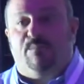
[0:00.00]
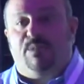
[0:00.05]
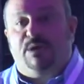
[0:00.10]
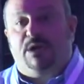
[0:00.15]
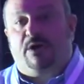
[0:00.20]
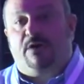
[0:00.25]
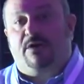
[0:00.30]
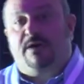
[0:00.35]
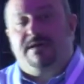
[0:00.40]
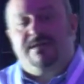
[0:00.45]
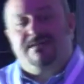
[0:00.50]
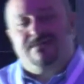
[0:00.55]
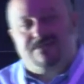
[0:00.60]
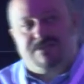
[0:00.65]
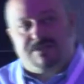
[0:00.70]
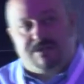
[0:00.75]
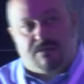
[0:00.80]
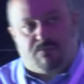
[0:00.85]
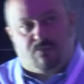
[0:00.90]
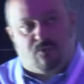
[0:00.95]
blur it
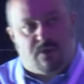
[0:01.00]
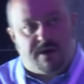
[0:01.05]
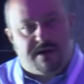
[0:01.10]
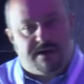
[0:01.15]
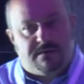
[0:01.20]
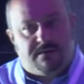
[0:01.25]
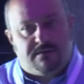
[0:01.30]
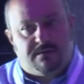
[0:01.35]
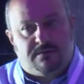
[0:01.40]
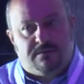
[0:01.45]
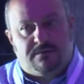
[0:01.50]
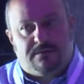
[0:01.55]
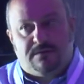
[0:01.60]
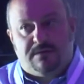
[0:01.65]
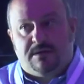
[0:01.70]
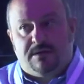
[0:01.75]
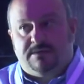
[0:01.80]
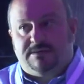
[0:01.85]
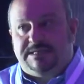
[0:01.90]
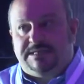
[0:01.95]
somewhat
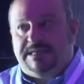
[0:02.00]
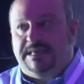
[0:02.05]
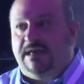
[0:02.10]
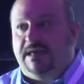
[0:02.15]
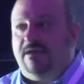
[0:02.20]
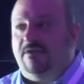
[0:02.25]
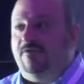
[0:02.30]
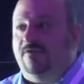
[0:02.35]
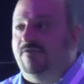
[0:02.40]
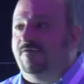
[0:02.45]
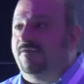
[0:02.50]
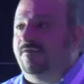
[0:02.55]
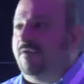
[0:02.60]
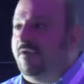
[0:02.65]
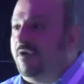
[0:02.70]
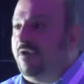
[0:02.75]
to give